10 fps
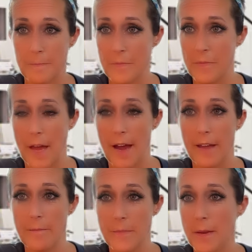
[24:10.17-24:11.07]

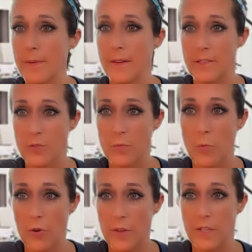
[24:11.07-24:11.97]
maybe it was
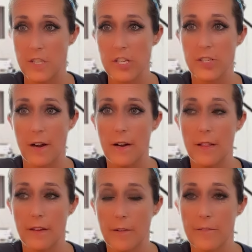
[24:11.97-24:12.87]
more than just
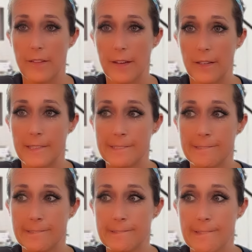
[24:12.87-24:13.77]
Colin over there.
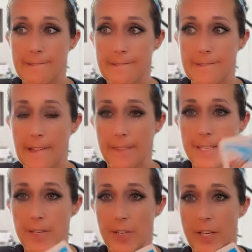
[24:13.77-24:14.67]

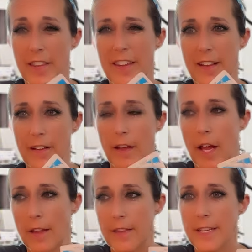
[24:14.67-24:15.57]

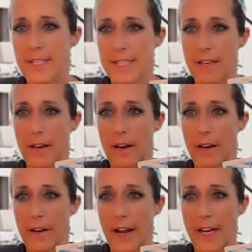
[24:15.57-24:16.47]
These
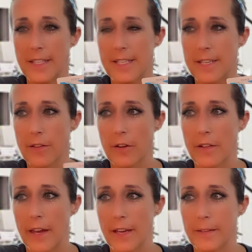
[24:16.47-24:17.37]
are knights, so they're
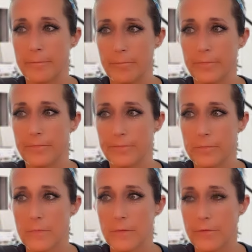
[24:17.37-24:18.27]
like,
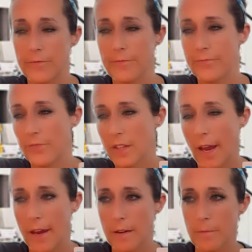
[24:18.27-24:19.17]

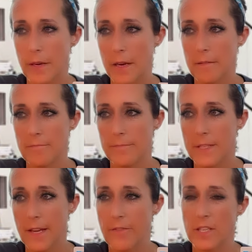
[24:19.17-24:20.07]
can be
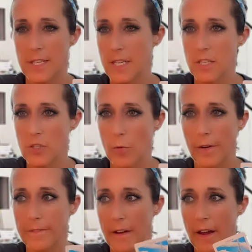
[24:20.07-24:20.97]
17 to
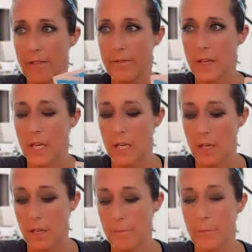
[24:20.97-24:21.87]
25.
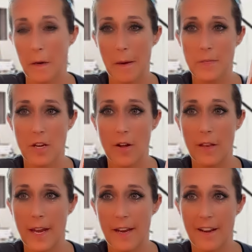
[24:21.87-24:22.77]
Perhaps
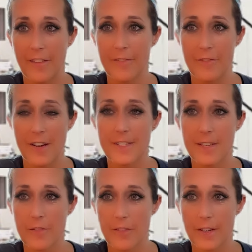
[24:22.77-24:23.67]
Colin had other friends
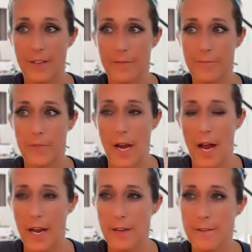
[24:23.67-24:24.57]
over.
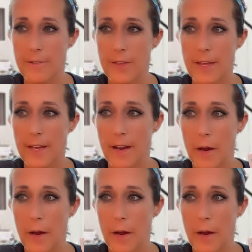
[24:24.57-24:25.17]
I know that